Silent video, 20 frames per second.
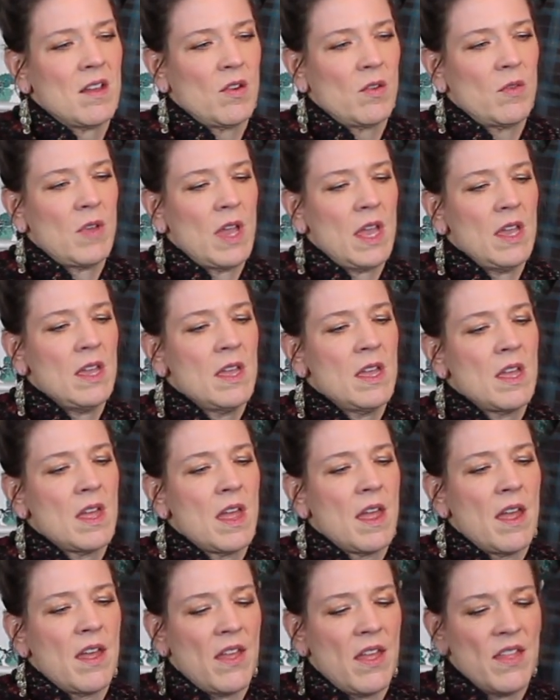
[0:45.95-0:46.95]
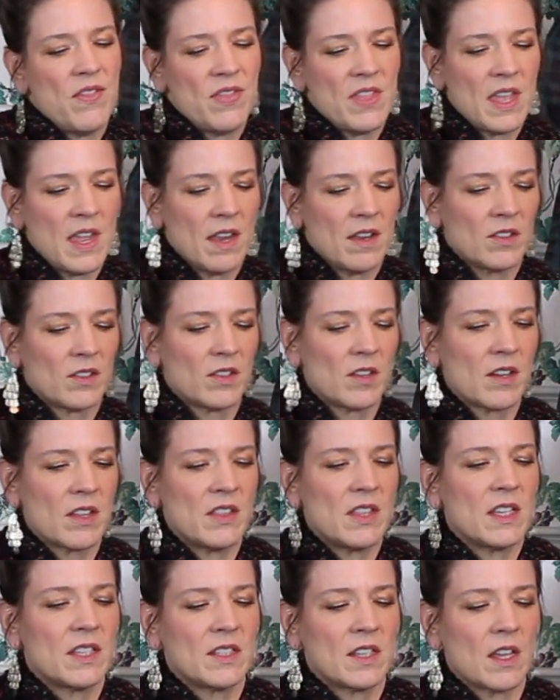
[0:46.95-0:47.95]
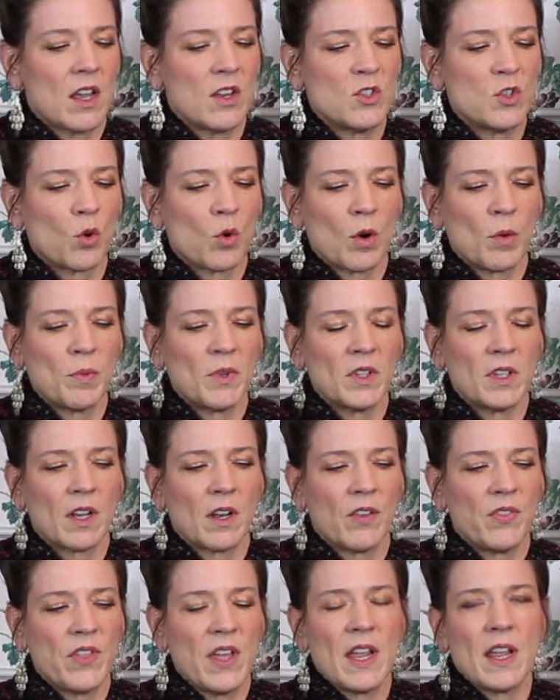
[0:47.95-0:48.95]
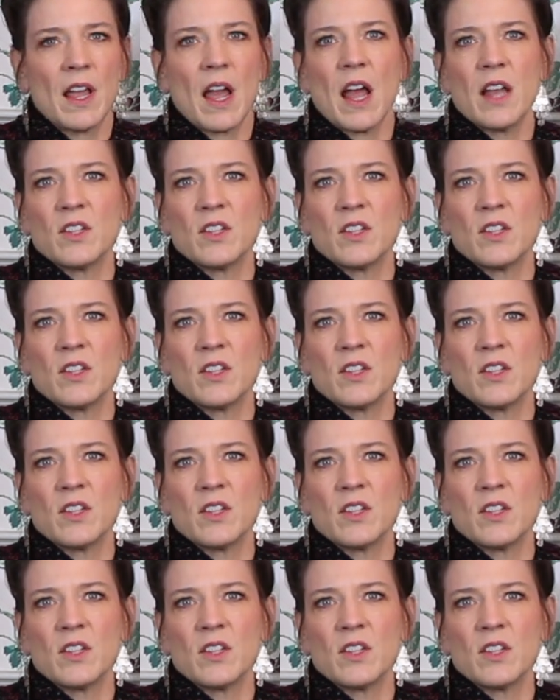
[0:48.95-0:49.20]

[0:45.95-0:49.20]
Okay, and then look at this adorable little thing.